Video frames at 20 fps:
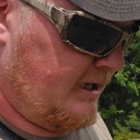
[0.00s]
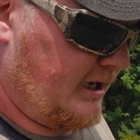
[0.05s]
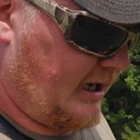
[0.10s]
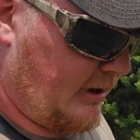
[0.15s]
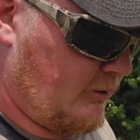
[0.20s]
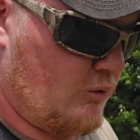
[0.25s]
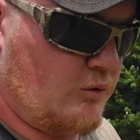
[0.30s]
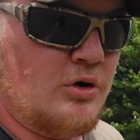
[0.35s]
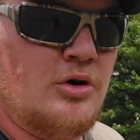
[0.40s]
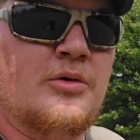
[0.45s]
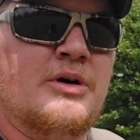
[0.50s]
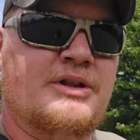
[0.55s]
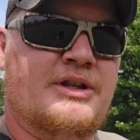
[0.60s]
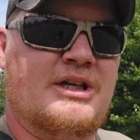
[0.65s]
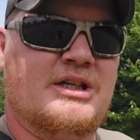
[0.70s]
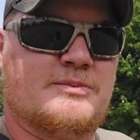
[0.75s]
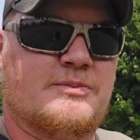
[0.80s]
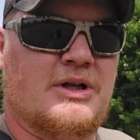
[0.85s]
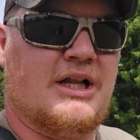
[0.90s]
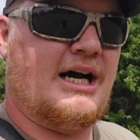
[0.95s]
and ruined
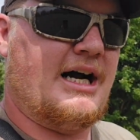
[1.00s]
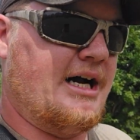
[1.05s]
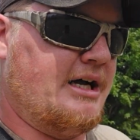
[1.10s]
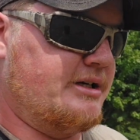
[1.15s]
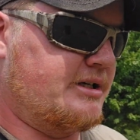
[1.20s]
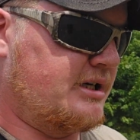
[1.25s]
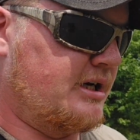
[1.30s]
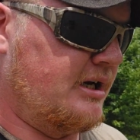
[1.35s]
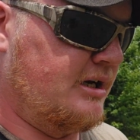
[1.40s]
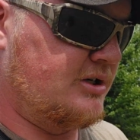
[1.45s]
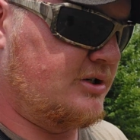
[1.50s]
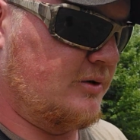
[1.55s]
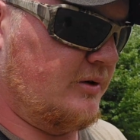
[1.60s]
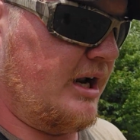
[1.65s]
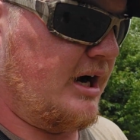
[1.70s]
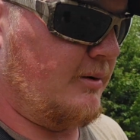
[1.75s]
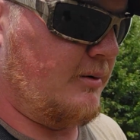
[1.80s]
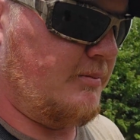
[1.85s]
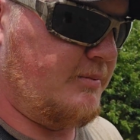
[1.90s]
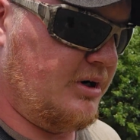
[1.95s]
these plots. So
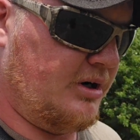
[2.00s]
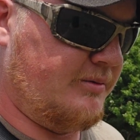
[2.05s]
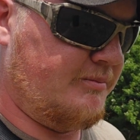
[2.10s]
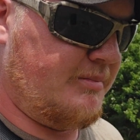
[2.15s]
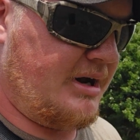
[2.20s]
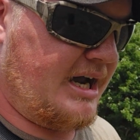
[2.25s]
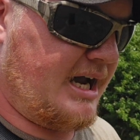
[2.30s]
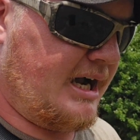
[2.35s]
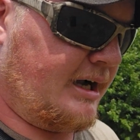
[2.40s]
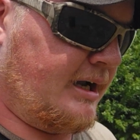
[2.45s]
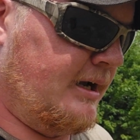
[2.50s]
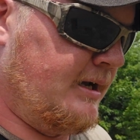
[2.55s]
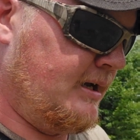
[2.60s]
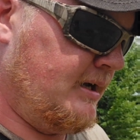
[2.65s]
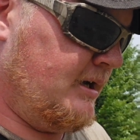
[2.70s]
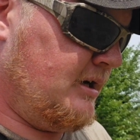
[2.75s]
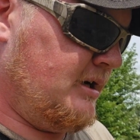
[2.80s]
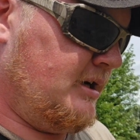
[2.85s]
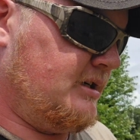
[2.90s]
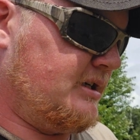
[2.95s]
now we're building back
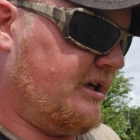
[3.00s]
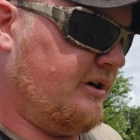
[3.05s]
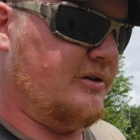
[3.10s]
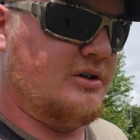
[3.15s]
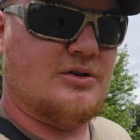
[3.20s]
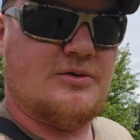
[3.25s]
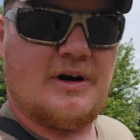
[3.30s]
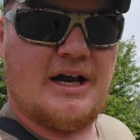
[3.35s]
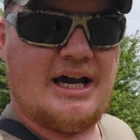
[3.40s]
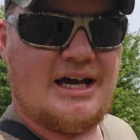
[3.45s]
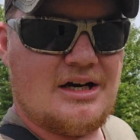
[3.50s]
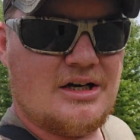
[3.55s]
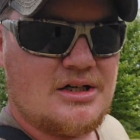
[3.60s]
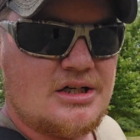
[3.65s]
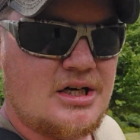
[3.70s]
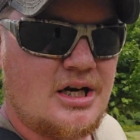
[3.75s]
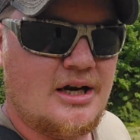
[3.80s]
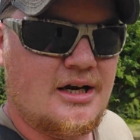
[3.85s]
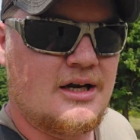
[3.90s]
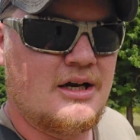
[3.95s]
tillage
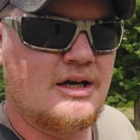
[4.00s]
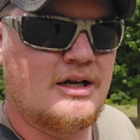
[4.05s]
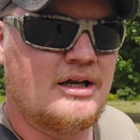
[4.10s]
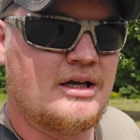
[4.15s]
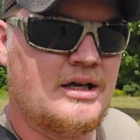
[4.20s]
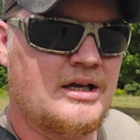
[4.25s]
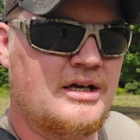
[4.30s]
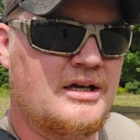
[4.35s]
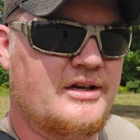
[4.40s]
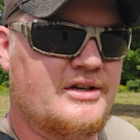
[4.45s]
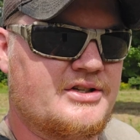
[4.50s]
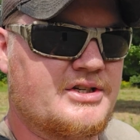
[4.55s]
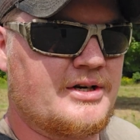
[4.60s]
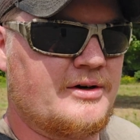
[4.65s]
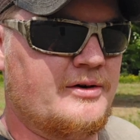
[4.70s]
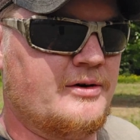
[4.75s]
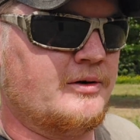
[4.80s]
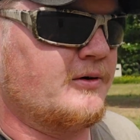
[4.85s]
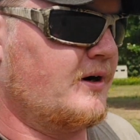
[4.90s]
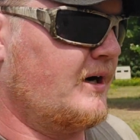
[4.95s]
radish,
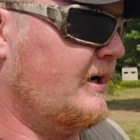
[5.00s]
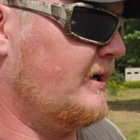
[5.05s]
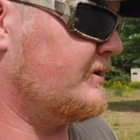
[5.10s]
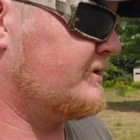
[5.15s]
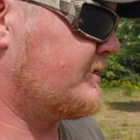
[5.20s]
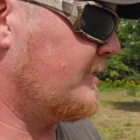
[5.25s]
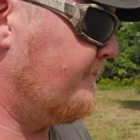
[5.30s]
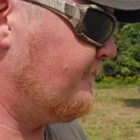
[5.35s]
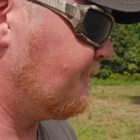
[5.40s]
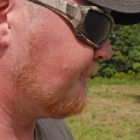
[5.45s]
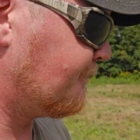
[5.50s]
cereal grains.